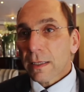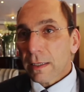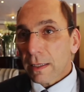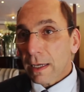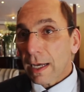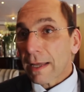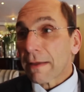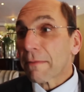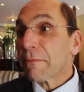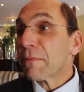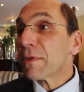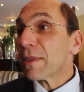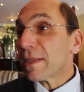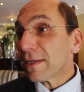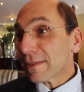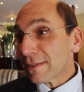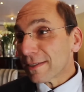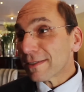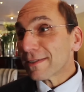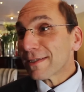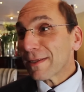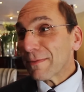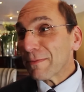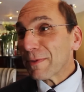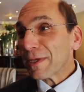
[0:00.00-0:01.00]
I mean, this
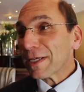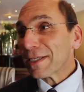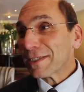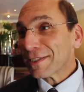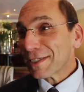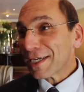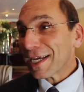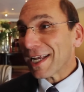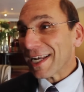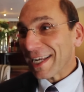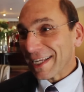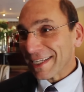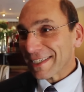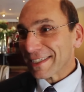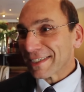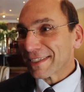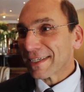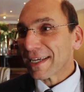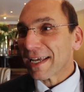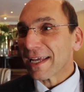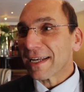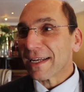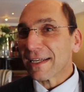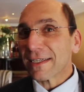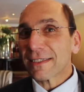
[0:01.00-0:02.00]
is the big
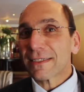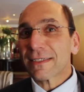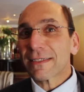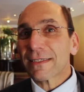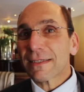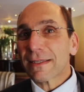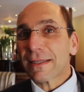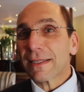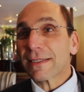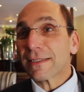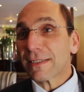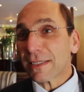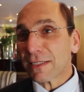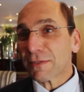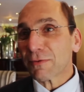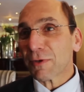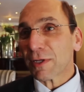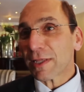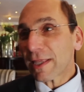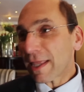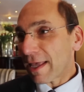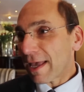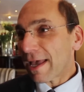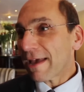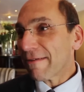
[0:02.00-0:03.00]
challenge, and this is
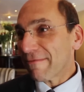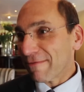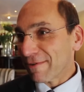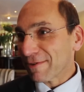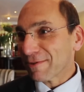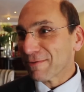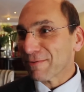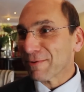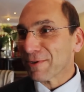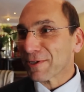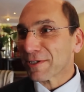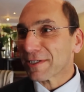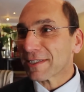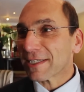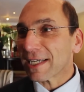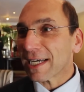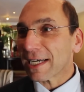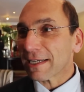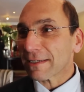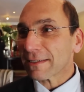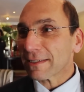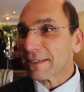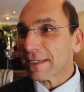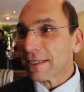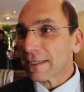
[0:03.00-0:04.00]
what they haven't worked
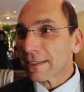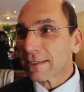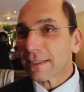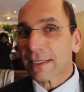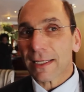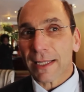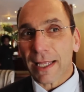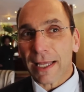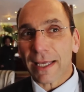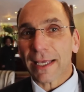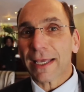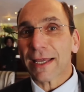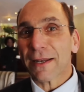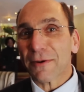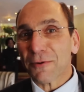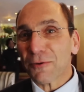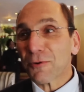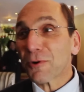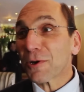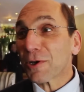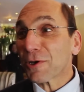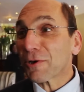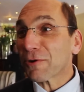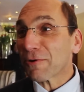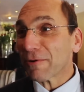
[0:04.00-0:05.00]
out yet. They can
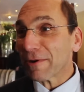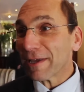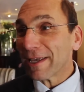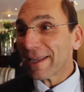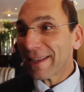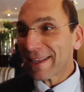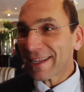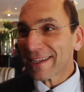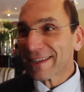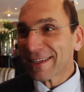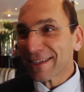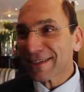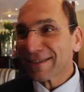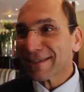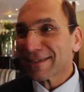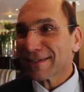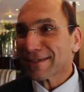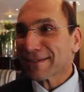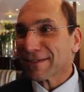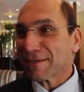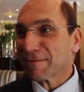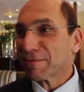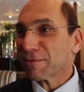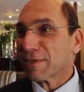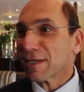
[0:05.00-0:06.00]
all agree that the
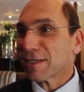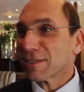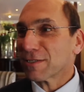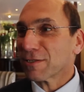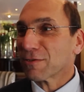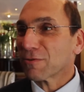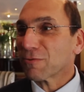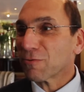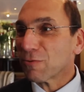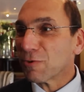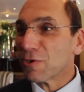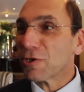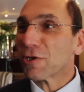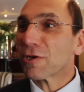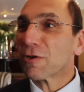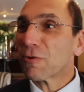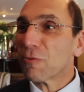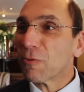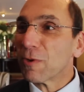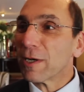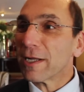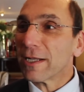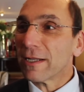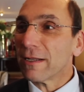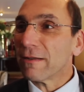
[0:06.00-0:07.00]
system doesn't work
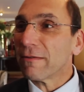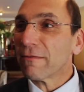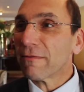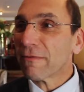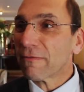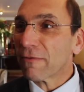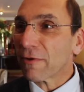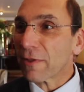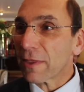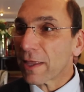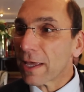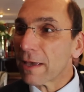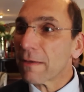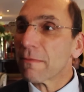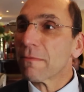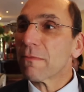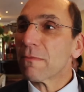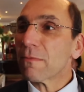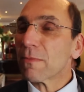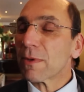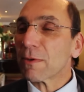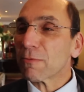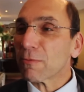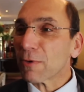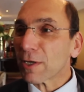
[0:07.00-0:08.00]
well for
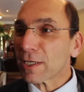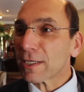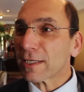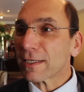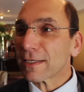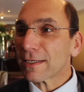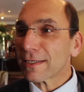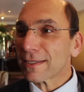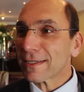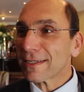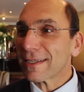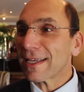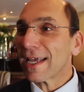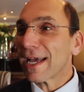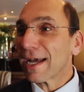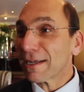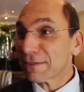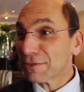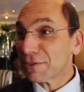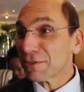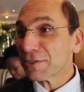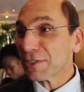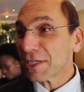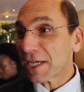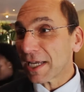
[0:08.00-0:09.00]
them, but how
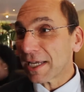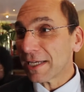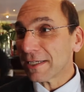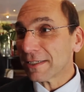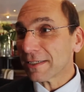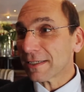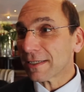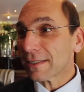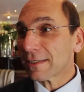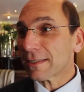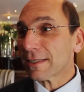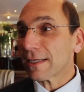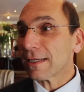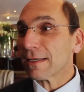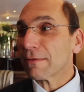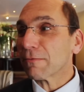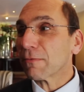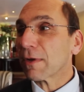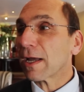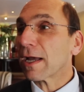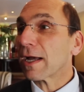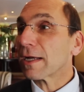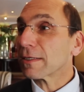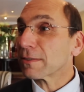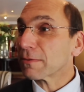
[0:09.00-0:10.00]
to change it
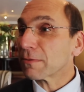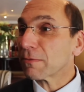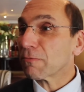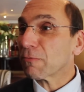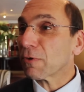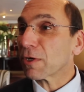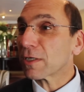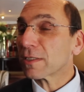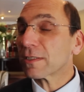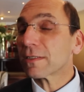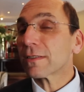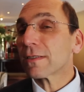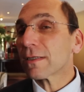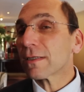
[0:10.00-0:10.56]
and what